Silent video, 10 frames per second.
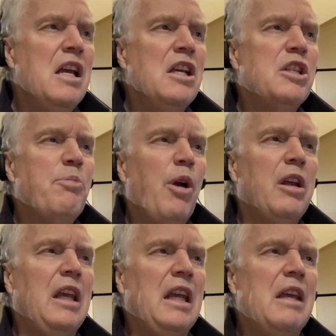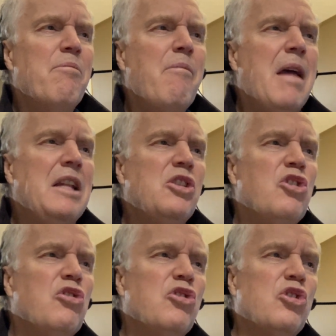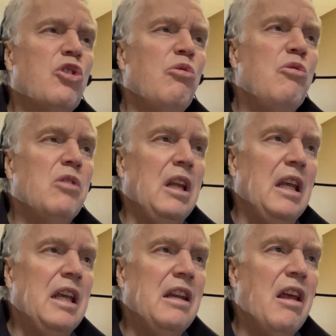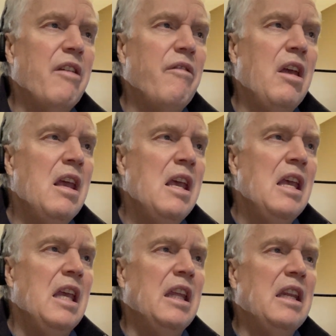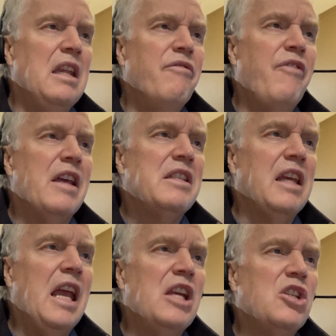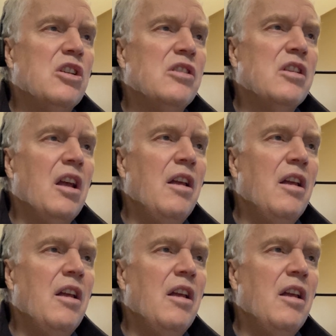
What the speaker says: sparking immense scrutiny in investigations